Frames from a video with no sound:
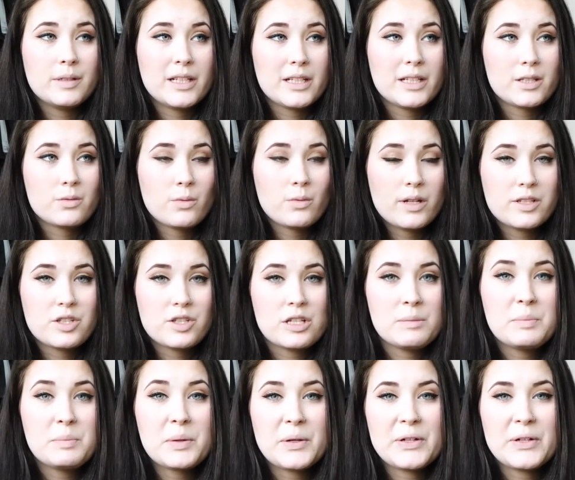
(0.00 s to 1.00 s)
It's way
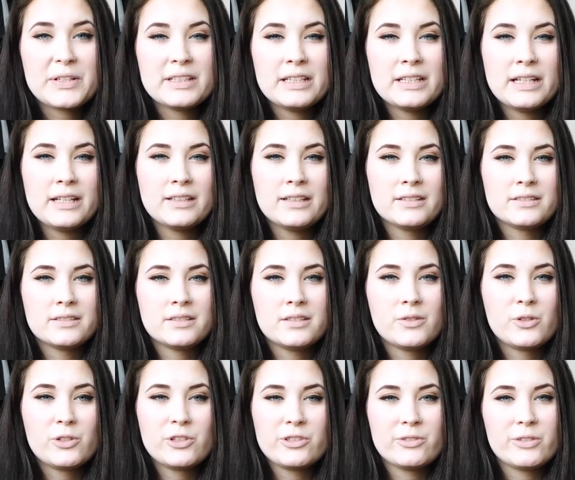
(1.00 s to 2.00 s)
cheaper than
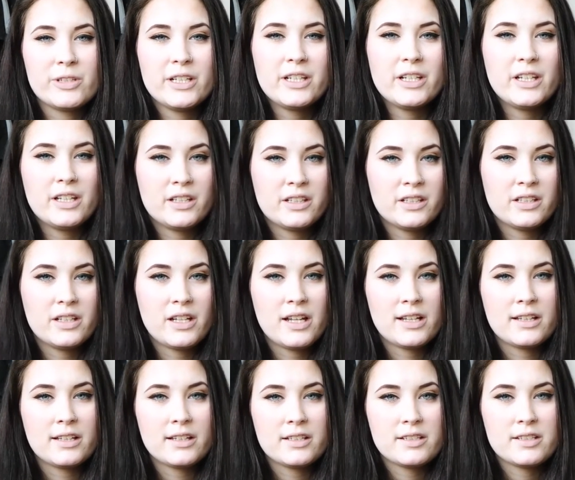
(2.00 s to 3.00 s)
ordering in the
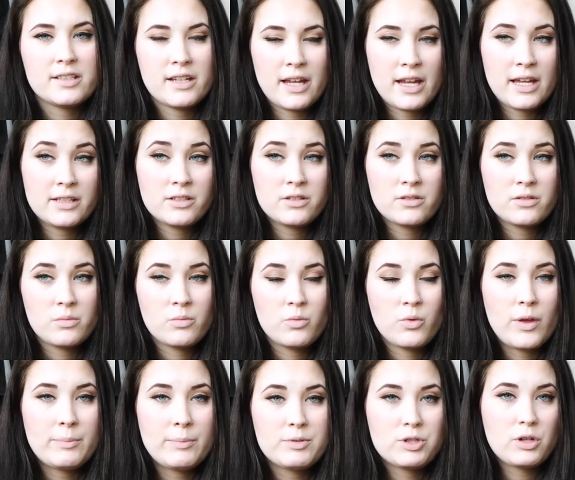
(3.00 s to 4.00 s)
Netherlands at some
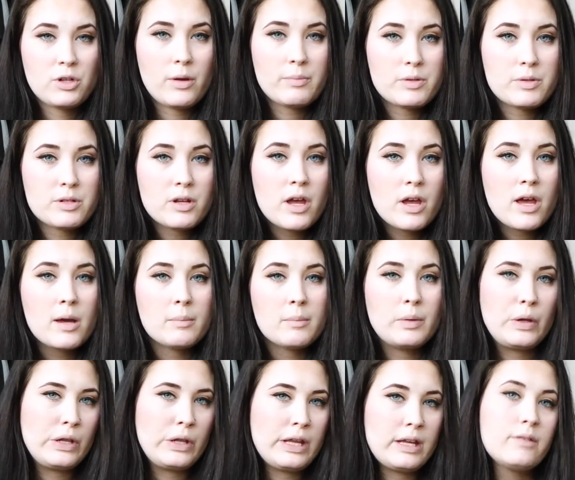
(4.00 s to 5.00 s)
web shops,
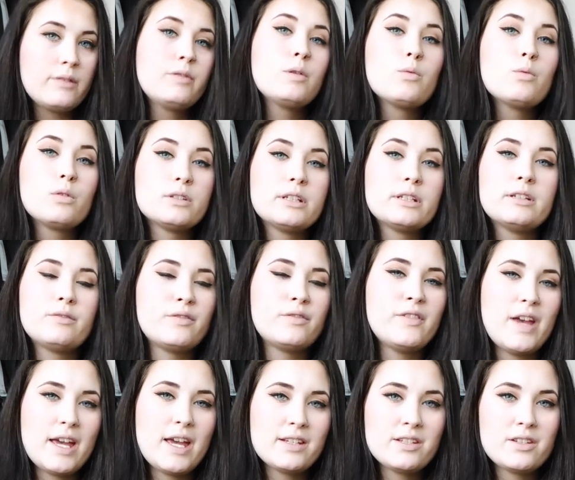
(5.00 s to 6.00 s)
but if you want it
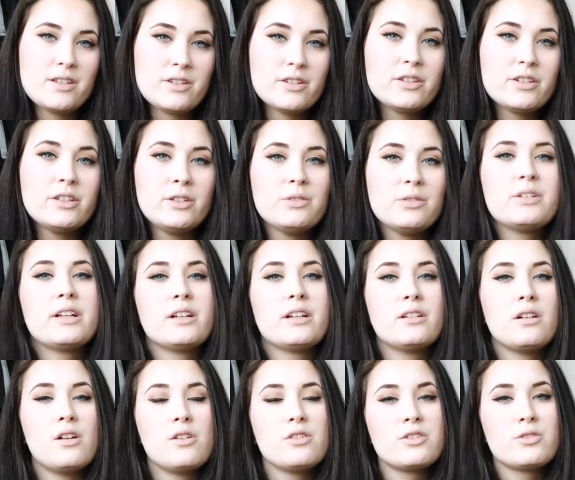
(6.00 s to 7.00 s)
faster, you can
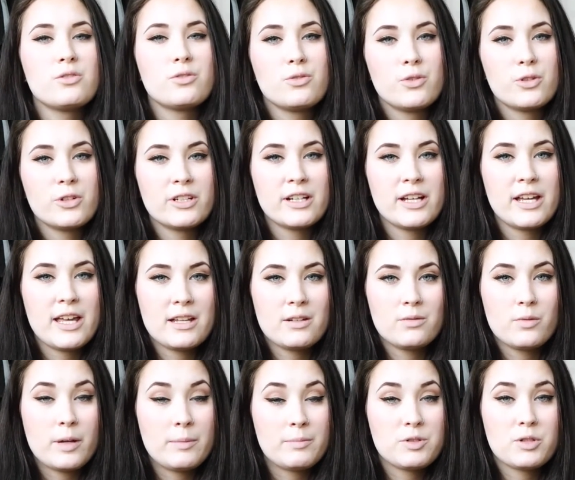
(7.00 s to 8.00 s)
also order at
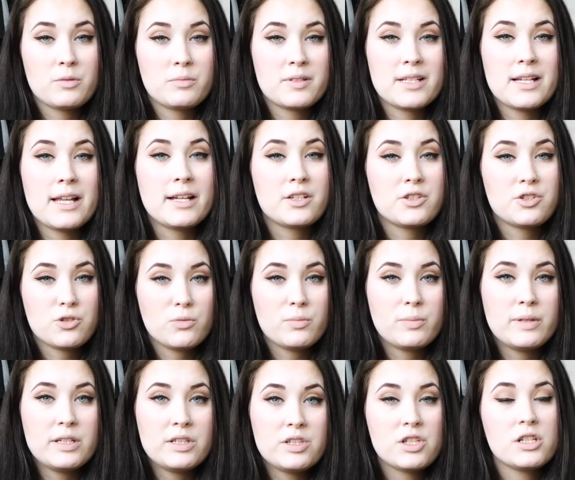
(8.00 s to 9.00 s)
web shops like Shop
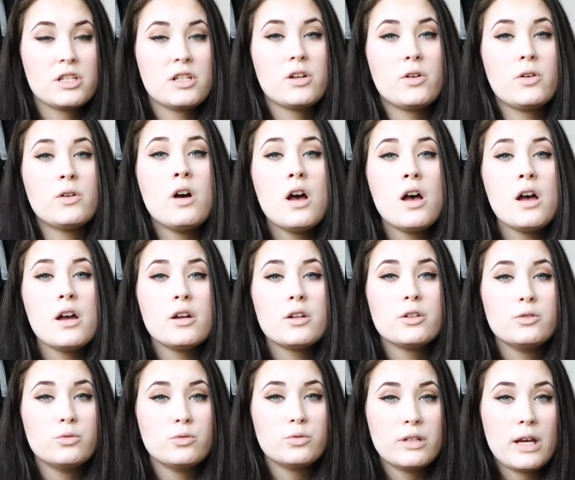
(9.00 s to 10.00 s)
Ichigo,
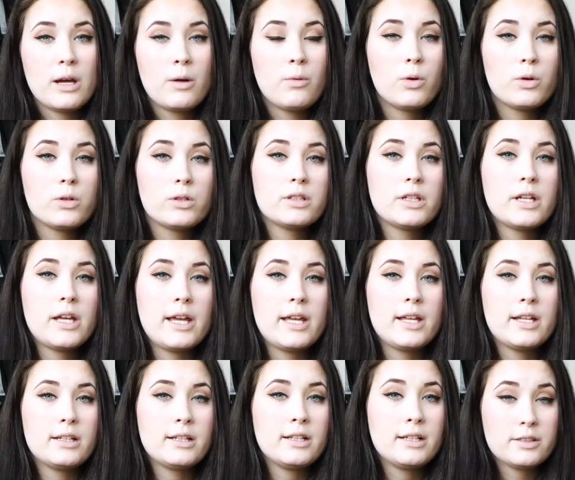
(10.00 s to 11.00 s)
Nuna One,
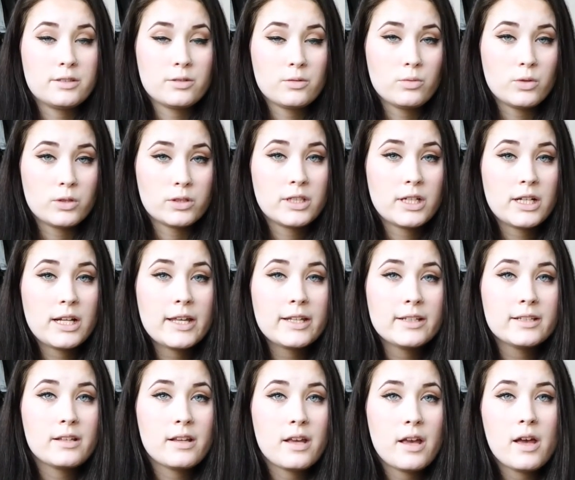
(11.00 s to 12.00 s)
and Little
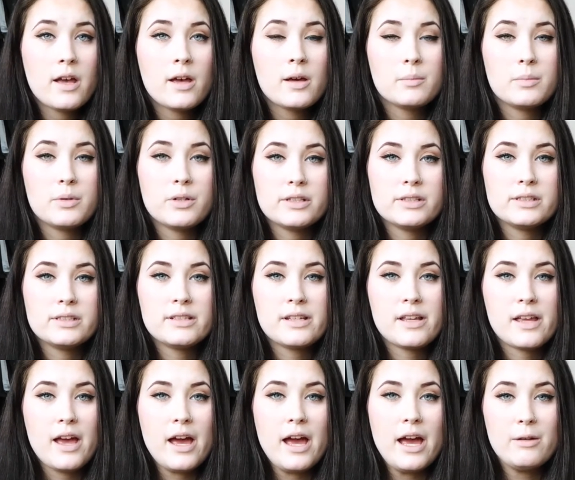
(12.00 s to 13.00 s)
Wonderland. But
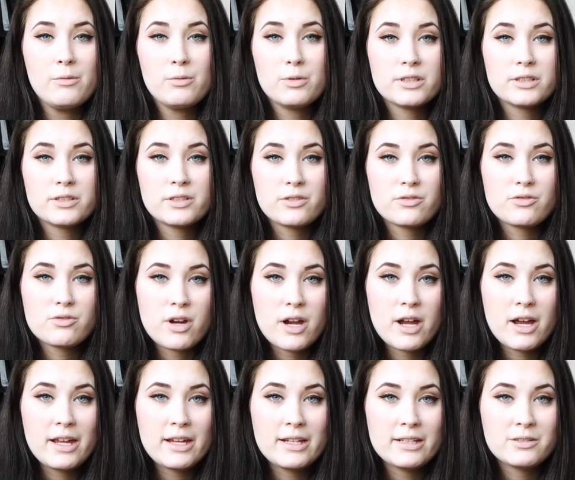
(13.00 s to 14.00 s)
I wanted to
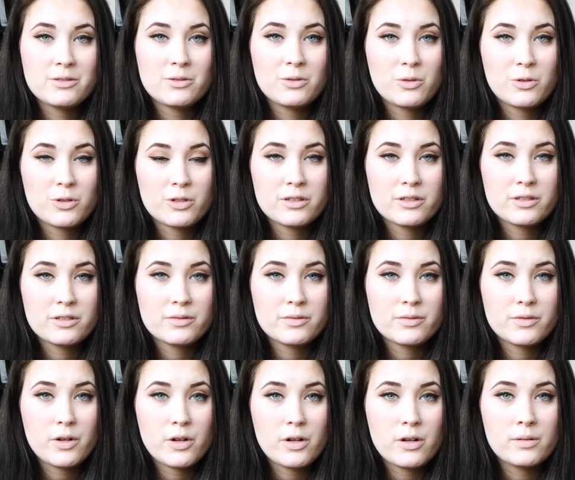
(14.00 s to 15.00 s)
try to order
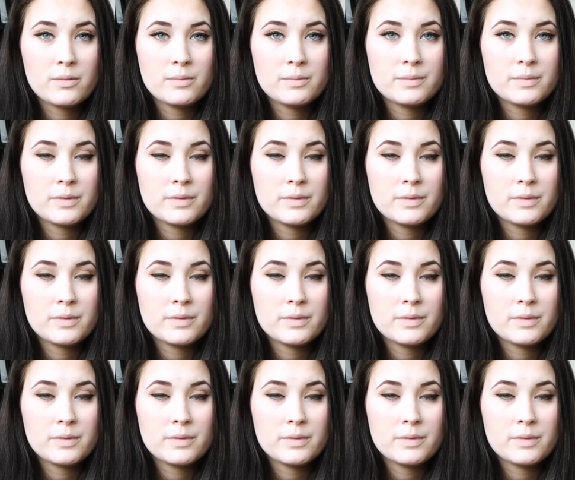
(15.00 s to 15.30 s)
from